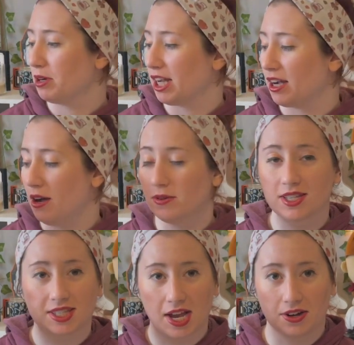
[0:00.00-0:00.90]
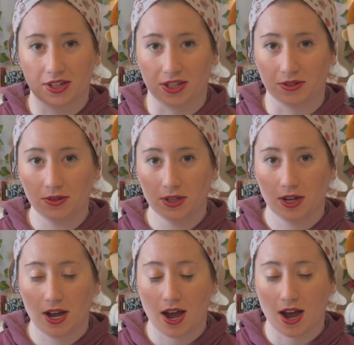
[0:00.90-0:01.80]
I got was Set on You
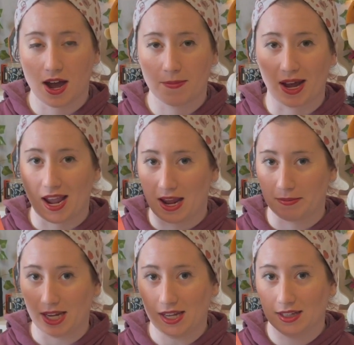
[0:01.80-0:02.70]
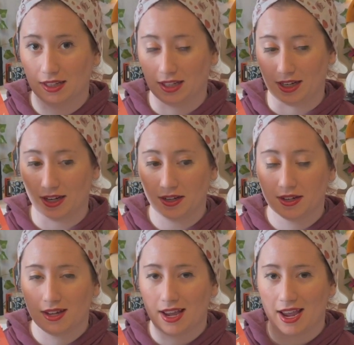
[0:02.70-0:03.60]
by Amy Leah.
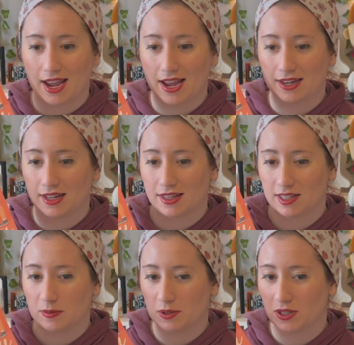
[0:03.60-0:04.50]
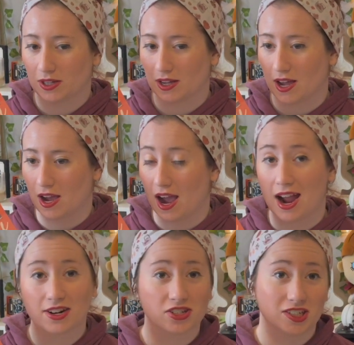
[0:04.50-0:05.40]
And this book, I
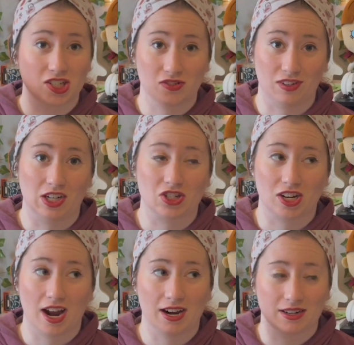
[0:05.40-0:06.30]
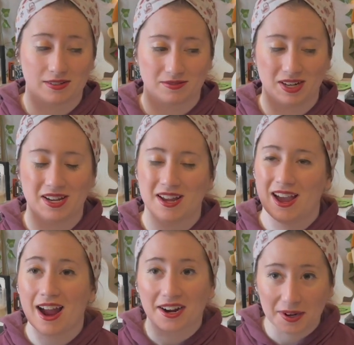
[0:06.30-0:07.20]
actually just finished it. I
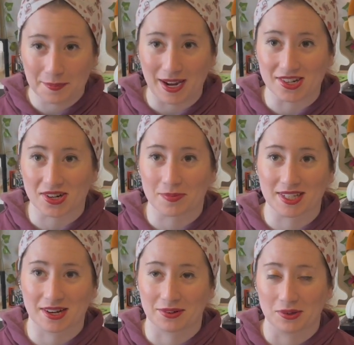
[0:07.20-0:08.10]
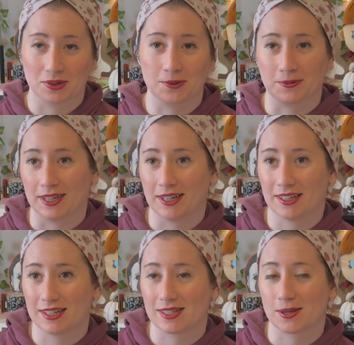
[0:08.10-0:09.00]
got impatient because I really wanted to read it,
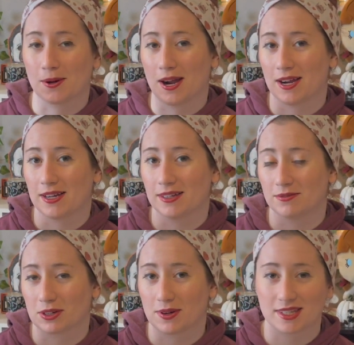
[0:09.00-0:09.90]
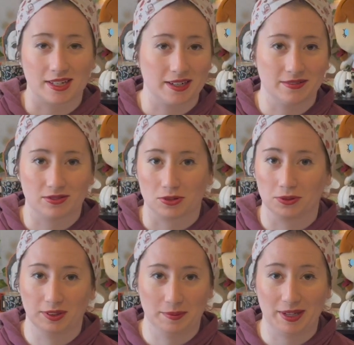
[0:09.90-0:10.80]
and so I requested it through
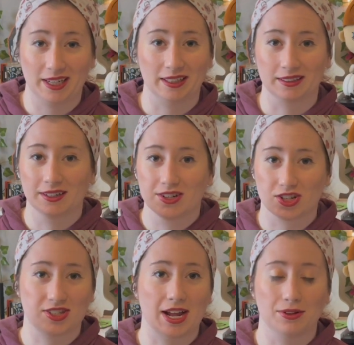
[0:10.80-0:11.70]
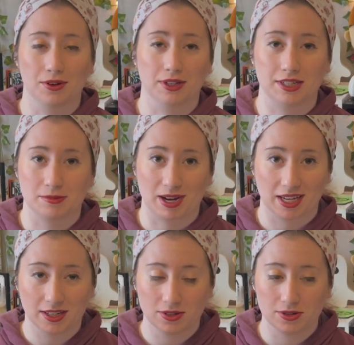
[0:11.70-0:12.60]
Libby and just downloaded it to my
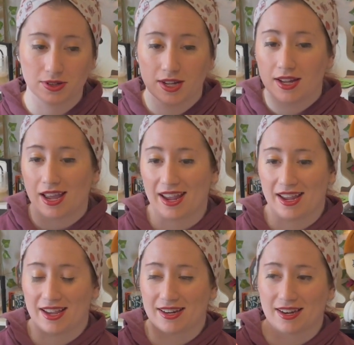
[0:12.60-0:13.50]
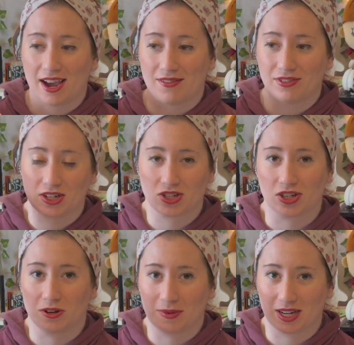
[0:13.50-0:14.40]
Kindle, and I finished it
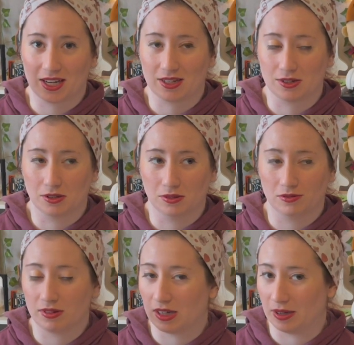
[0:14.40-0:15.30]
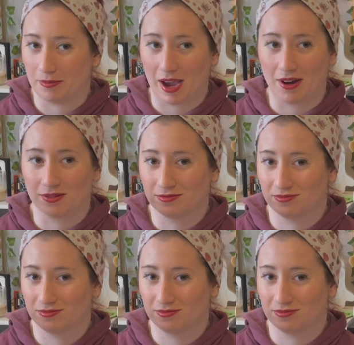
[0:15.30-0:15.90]
on my Kindle about